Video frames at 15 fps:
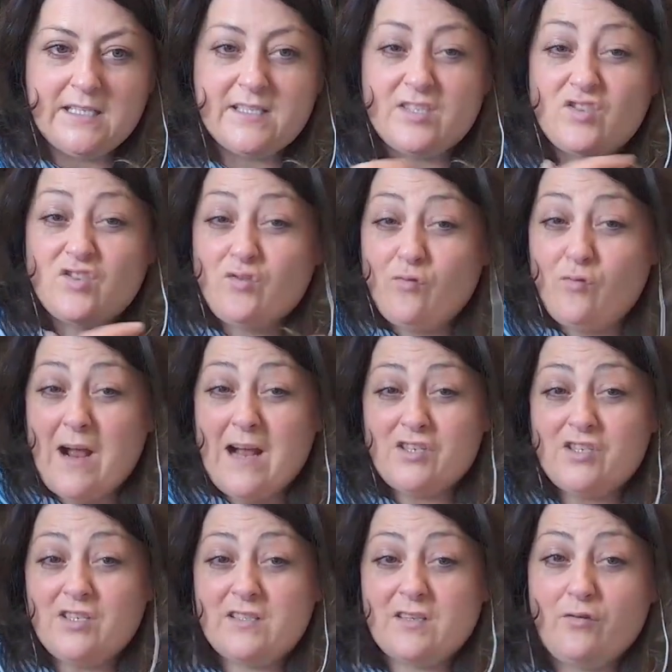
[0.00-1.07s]

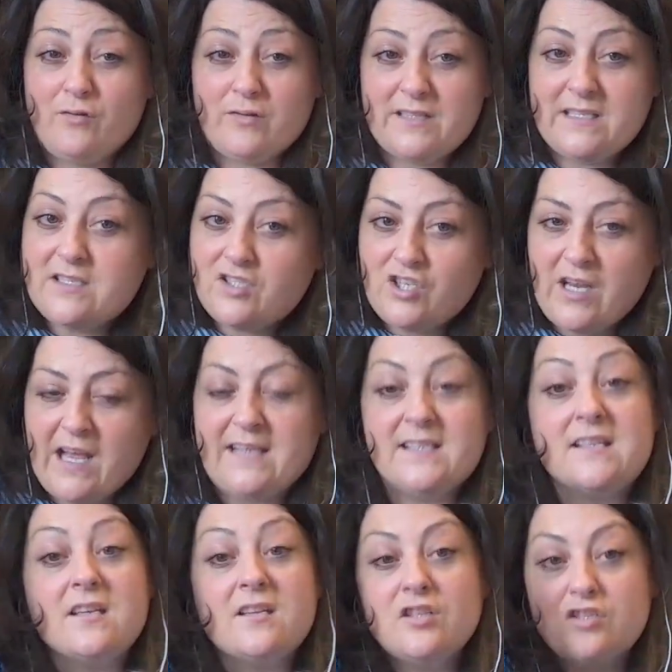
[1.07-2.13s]
scratches across his
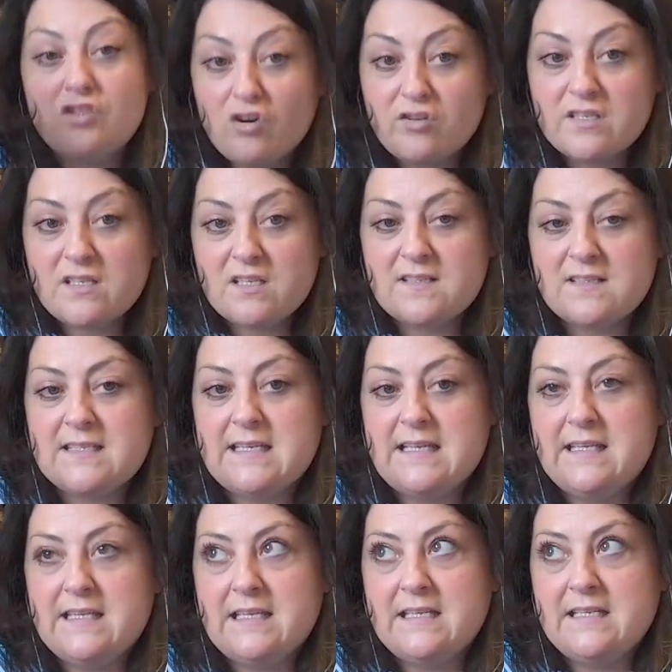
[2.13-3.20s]
chest. The doctor doesn't
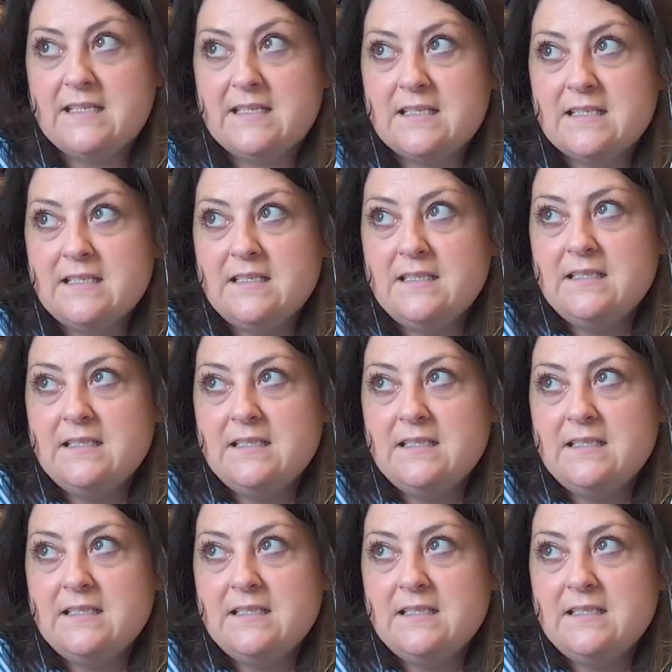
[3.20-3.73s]
see these.